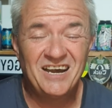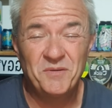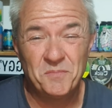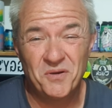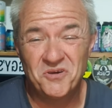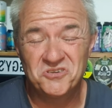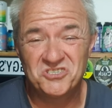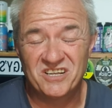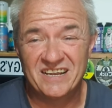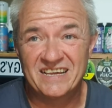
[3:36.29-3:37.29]
I mean
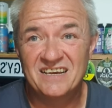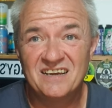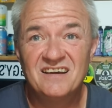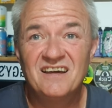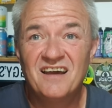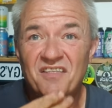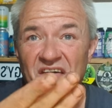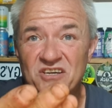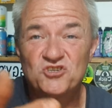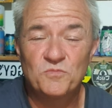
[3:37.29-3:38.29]
personally,
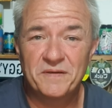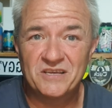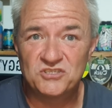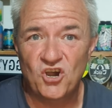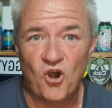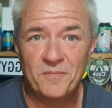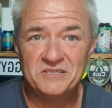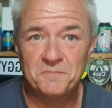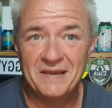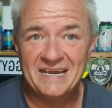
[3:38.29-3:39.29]
they should be at
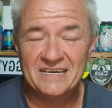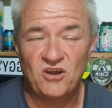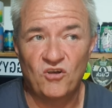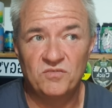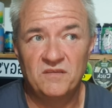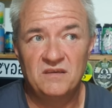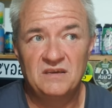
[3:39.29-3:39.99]
Derby's Bacon,